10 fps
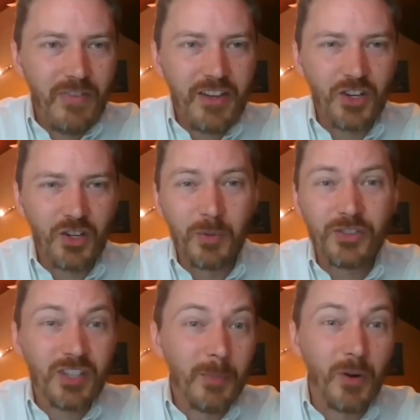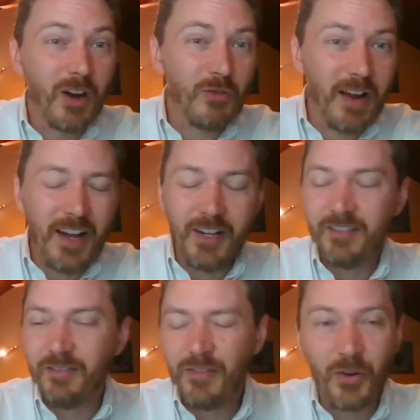figure was somewhere
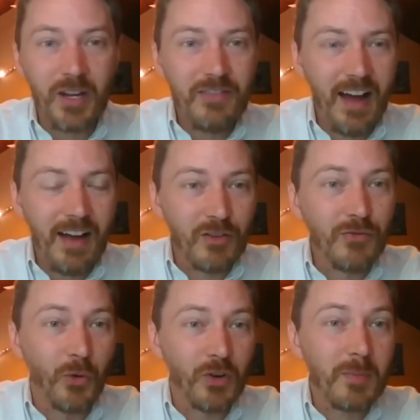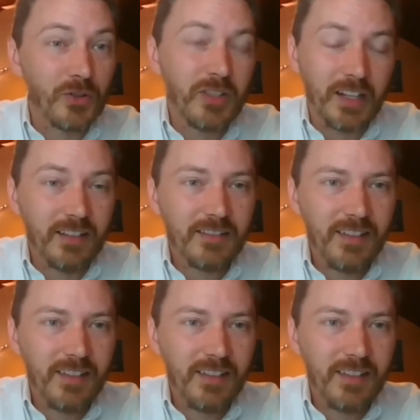around thirty-five or forty percent.